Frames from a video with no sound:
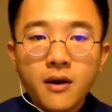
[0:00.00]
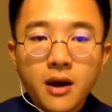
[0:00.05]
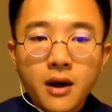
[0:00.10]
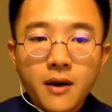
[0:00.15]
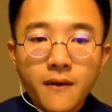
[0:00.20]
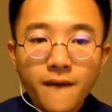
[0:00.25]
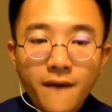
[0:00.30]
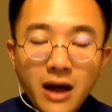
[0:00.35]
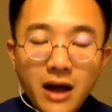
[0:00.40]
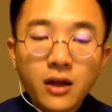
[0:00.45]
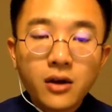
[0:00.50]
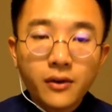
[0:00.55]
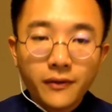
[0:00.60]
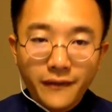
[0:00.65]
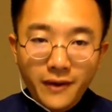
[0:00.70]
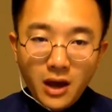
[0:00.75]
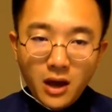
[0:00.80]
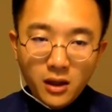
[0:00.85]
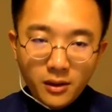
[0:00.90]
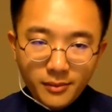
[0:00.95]
value of the
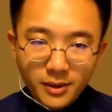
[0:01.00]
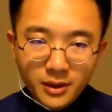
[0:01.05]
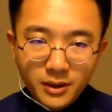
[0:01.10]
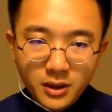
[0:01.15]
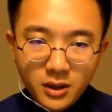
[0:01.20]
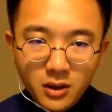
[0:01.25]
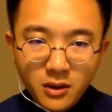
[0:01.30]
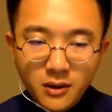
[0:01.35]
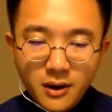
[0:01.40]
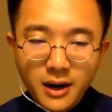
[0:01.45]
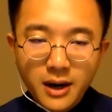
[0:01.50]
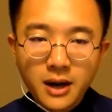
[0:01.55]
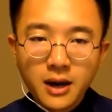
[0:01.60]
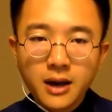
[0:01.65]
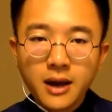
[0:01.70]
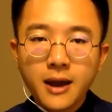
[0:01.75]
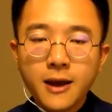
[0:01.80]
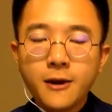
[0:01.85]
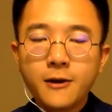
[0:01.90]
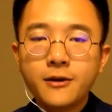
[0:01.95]
element, all right,
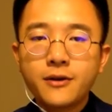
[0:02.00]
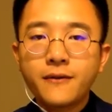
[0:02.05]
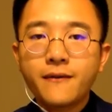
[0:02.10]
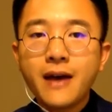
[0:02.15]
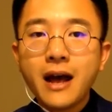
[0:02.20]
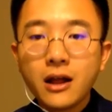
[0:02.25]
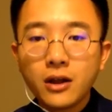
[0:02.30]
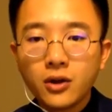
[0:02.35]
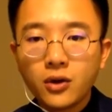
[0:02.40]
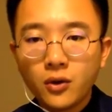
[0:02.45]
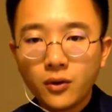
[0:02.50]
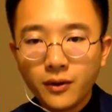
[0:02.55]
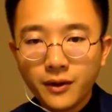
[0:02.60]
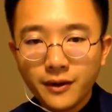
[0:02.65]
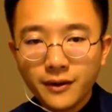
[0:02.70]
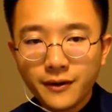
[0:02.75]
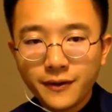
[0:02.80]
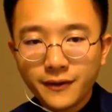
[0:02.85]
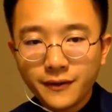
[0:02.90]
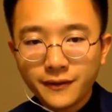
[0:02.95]
and the value
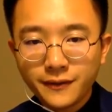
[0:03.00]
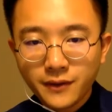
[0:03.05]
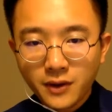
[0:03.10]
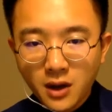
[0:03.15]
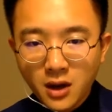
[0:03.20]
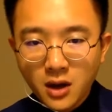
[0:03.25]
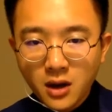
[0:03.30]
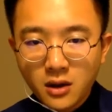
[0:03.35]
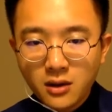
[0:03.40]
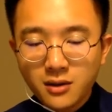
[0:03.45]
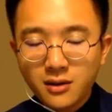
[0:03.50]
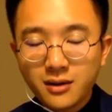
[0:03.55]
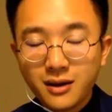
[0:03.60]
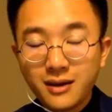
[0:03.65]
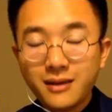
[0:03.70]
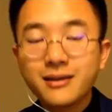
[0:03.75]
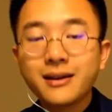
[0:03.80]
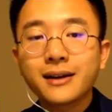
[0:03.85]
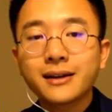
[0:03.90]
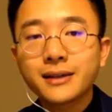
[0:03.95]
is the
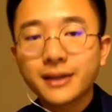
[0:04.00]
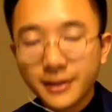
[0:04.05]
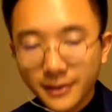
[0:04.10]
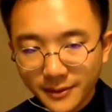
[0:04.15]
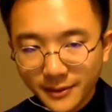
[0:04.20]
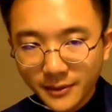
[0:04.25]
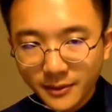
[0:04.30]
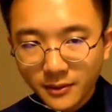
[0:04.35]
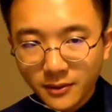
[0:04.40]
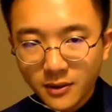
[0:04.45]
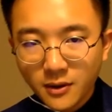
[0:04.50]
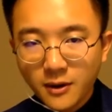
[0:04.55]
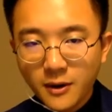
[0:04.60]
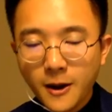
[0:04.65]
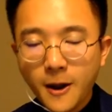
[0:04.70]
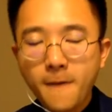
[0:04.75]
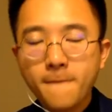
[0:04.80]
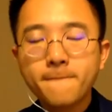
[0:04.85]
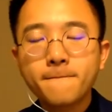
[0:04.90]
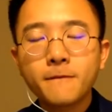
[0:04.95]
index, okay,
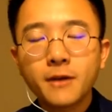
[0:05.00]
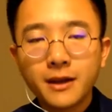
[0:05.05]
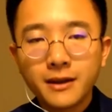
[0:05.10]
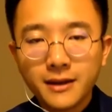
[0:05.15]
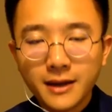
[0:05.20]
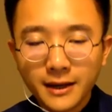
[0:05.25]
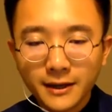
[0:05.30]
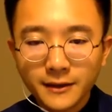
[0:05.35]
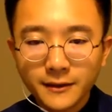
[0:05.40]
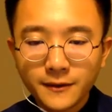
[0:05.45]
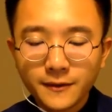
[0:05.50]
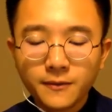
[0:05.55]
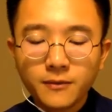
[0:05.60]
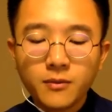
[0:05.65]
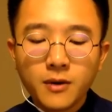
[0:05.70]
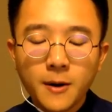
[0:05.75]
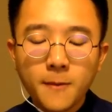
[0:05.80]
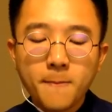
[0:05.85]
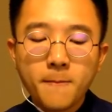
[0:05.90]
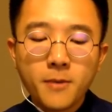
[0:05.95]
the index,
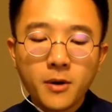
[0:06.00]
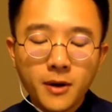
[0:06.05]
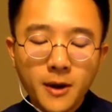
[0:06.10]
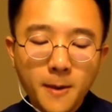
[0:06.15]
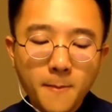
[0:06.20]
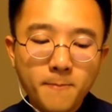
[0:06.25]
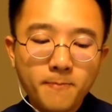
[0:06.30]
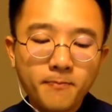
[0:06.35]
right? Okay.